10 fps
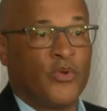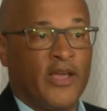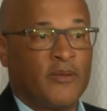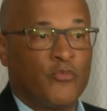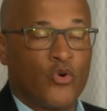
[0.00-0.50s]

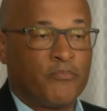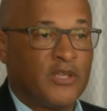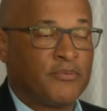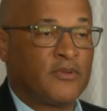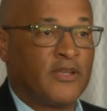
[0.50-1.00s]
We had more
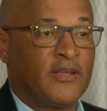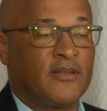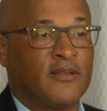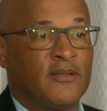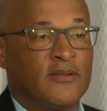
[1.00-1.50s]
people
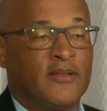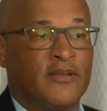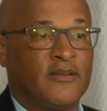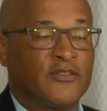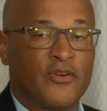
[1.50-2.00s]
in
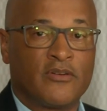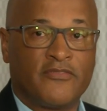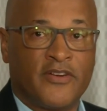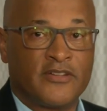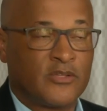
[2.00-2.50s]
and internal
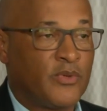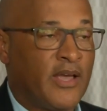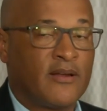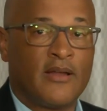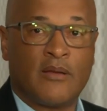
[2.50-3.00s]
affairs than we had in